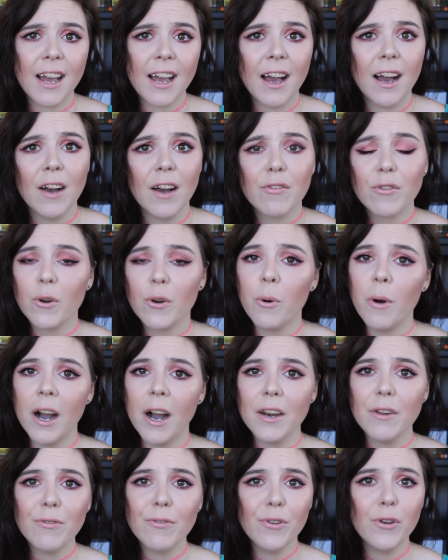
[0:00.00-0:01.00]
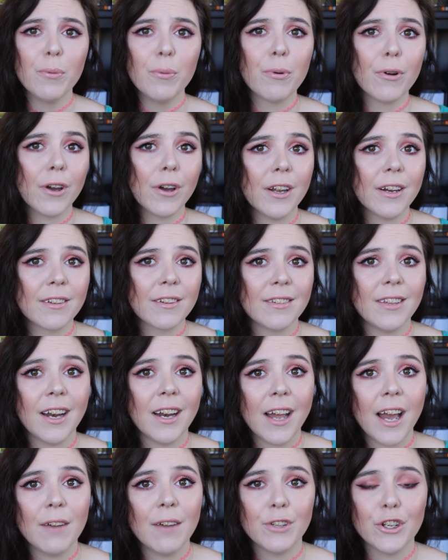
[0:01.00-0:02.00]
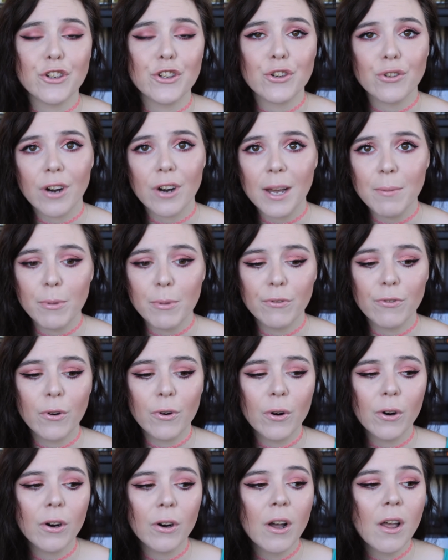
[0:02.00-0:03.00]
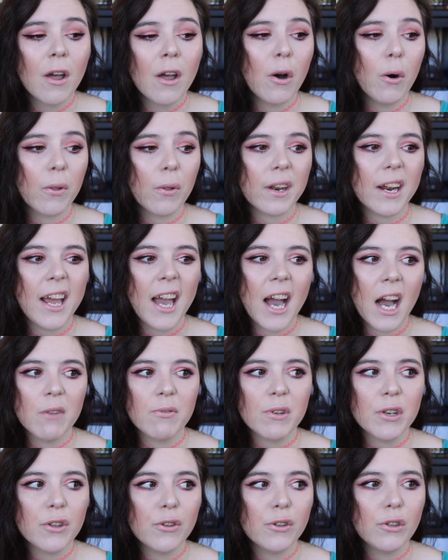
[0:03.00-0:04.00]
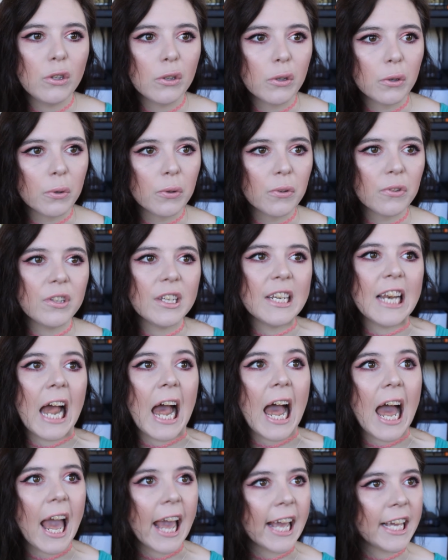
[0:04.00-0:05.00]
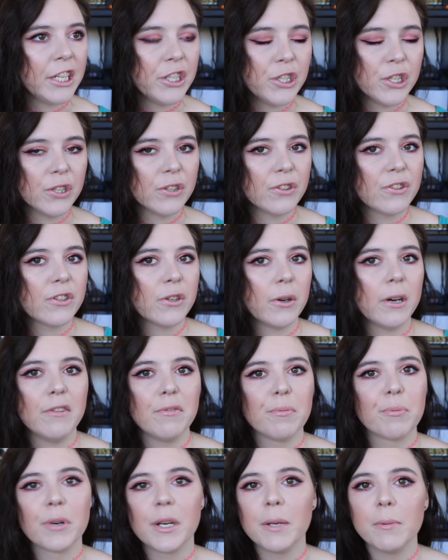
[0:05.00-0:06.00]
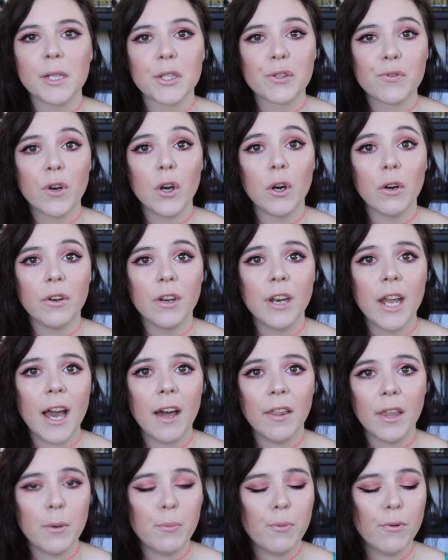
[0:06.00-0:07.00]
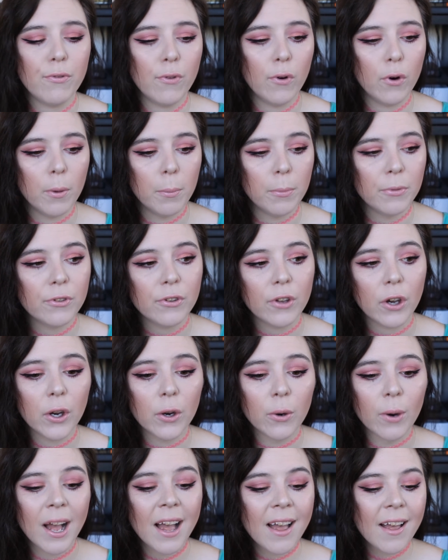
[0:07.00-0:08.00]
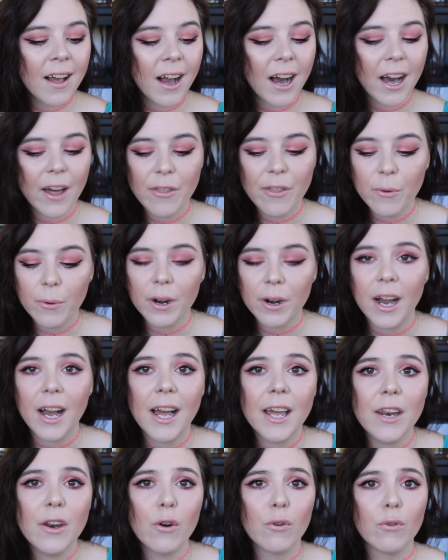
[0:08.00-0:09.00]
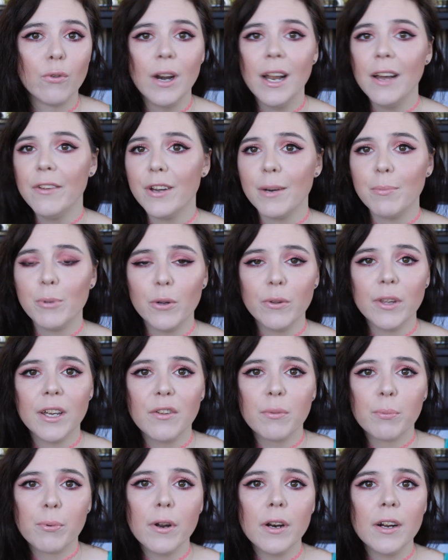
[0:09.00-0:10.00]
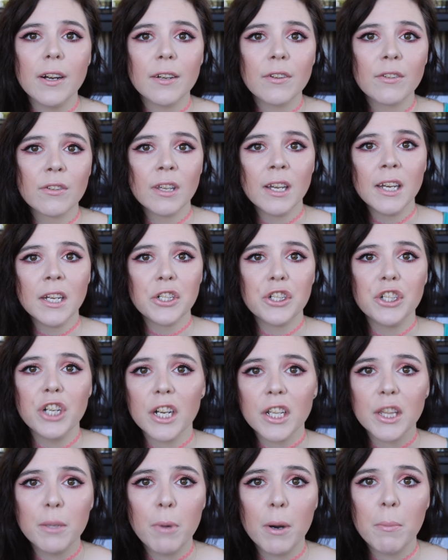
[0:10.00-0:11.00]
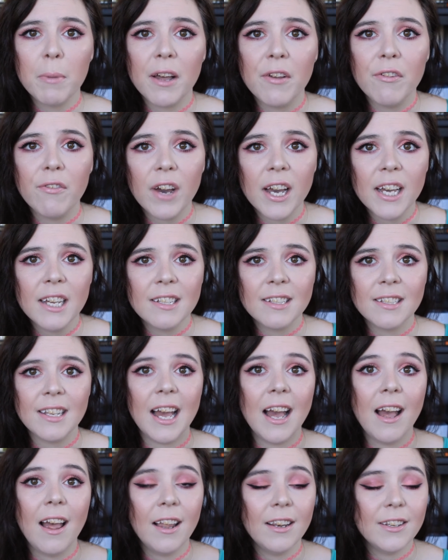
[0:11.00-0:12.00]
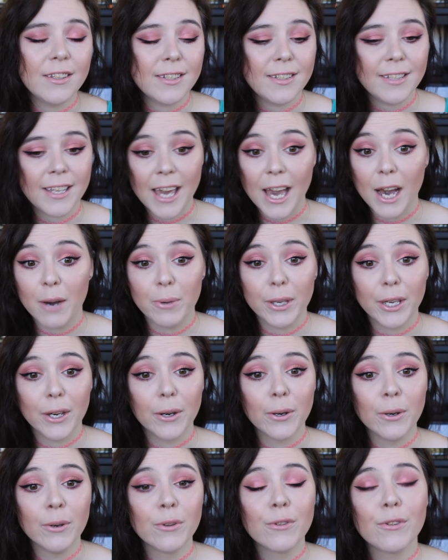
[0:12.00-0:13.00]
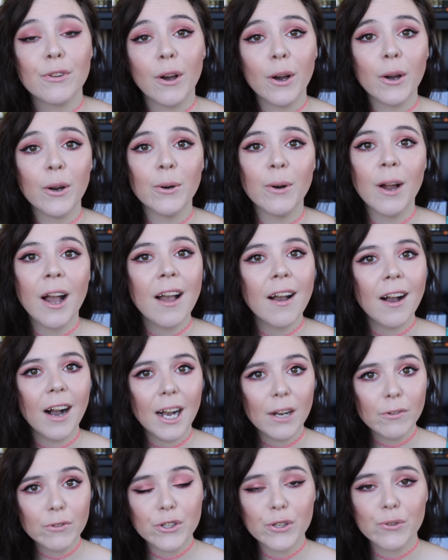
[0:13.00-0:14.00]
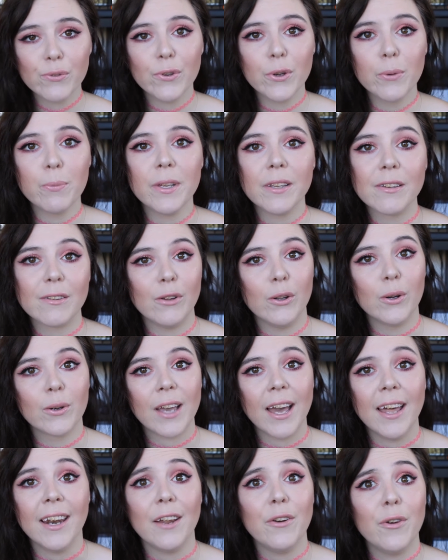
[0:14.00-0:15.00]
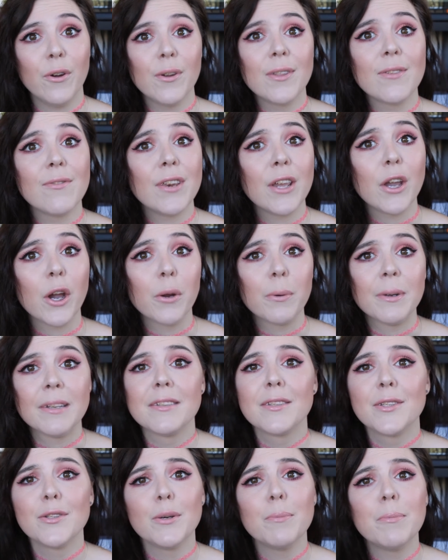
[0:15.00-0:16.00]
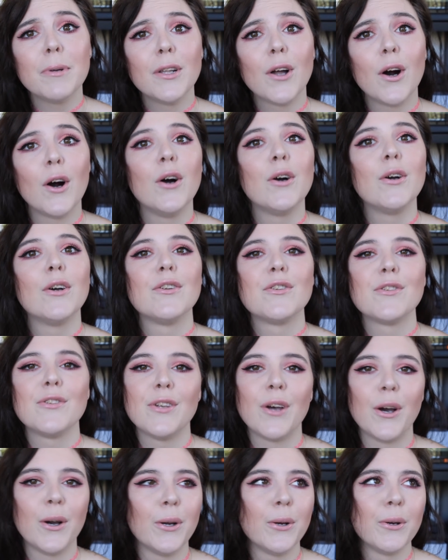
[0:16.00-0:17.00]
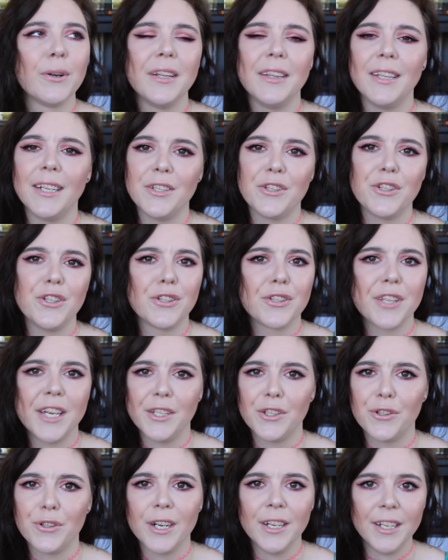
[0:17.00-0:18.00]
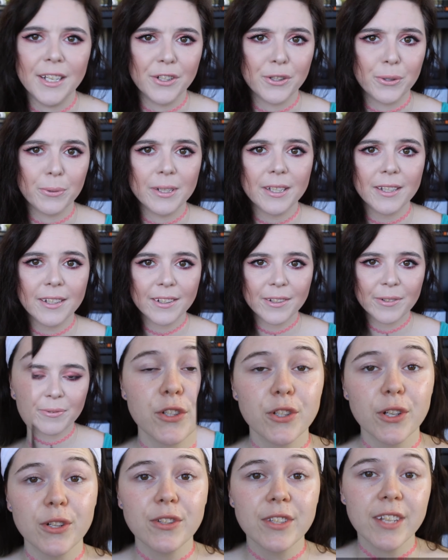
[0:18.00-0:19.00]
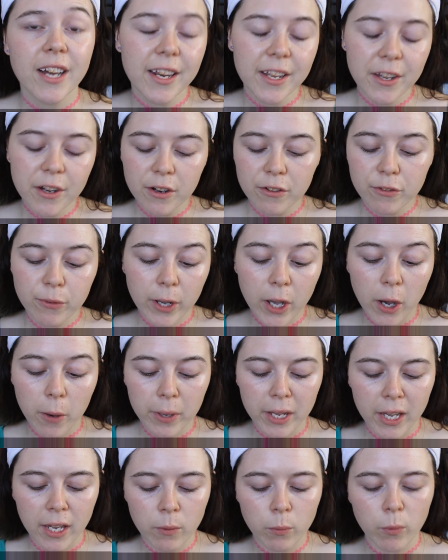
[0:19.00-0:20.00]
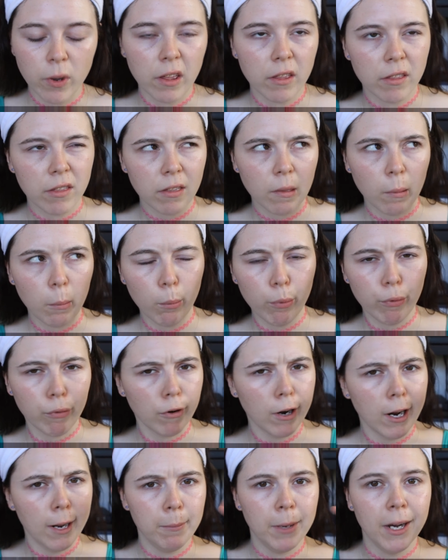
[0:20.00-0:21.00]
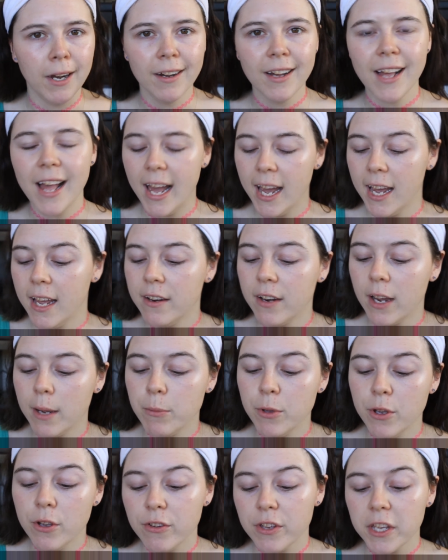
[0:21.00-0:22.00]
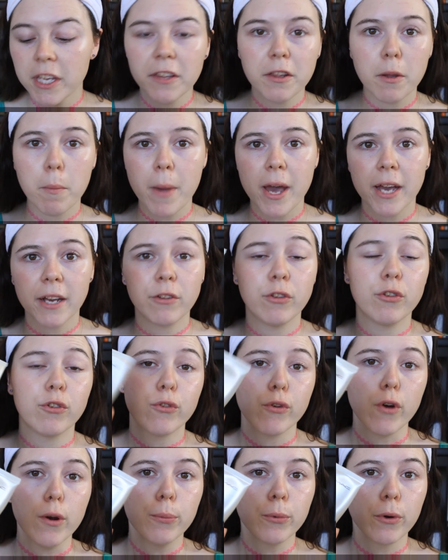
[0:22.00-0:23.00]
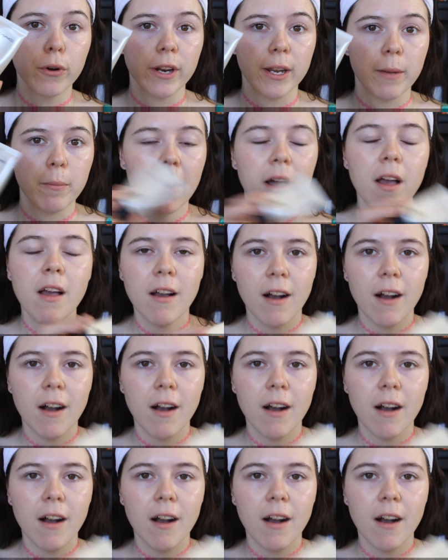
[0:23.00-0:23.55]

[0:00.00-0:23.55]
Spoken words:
I have quite a few products that I haven't tried before or that I haven't used in ages, so I've pretty much forgotten how they perform. So I thought I'd round up all these products, chuck them on my face and see how we go. So I've just filmed this look and I know the video is super long, so let's just get straight into it. So starting off, we're going in with primer and I'm using the MAC Strobe Cream.